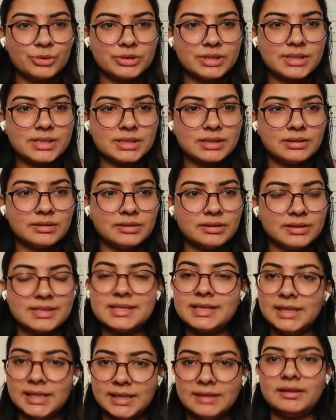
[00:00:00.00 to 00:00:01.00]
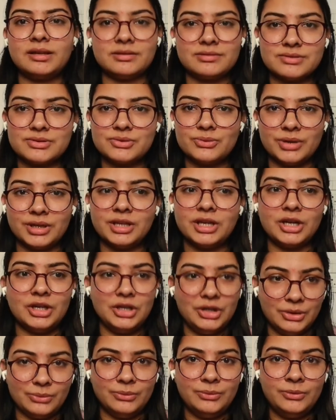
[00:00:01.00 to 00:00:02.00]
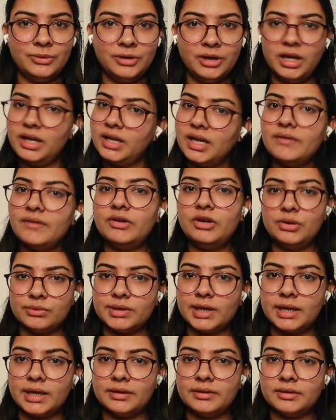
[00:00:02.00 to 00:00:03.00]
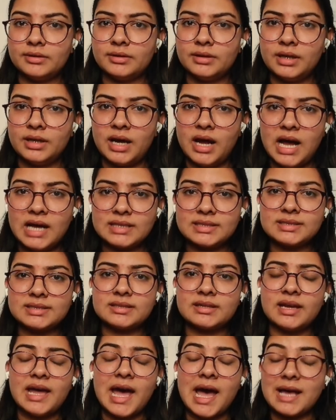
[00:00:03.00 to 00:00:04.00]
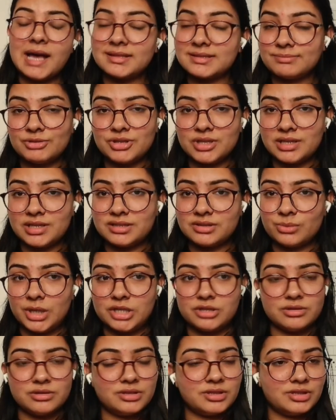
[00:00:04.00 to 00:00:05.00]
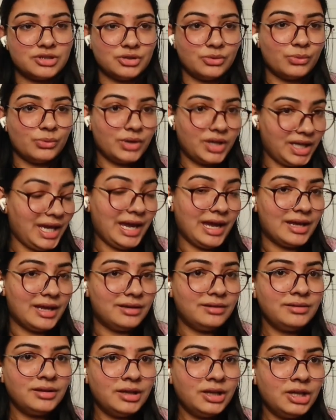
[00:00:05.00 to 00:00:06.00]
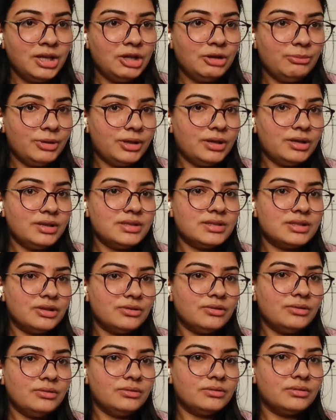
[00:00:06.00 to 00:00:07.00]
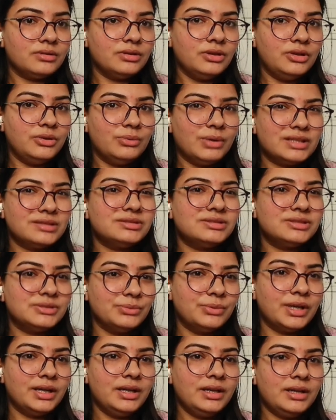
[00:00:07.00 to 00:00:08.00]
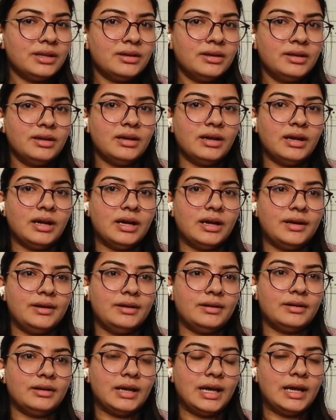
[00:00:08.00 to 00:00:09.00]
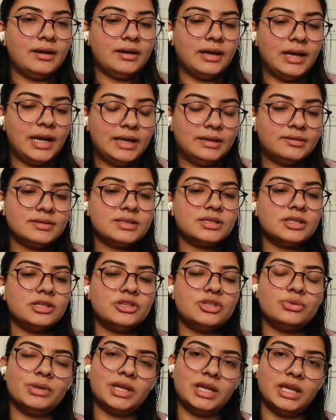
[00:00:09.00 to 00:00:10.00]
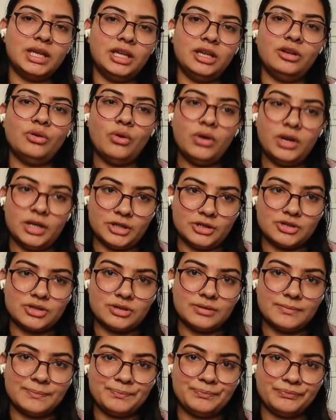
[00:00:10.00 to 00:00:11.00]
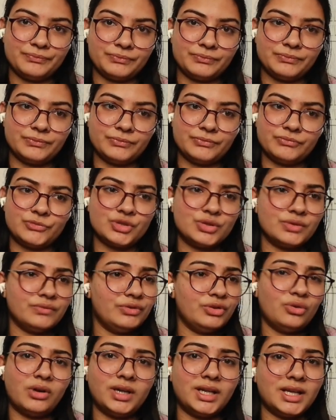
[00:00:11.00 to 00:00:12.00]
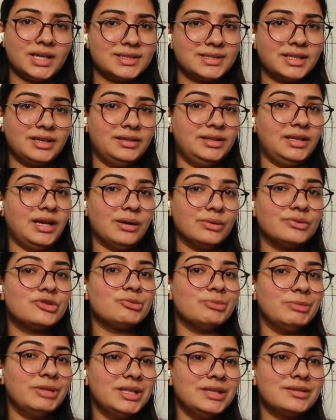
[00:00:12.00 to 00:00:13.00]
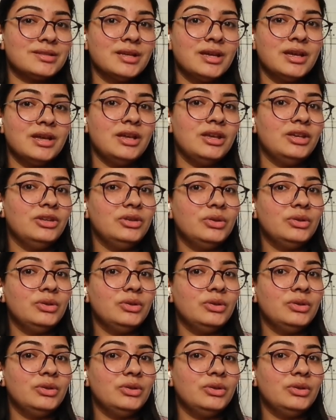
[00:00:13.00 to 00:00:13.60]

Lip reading: most silly thing a student can do. Never do that. Ask as much as questions as you can because, you are a student and at the stage you are gaining knowledge. So if you're not asking doubts means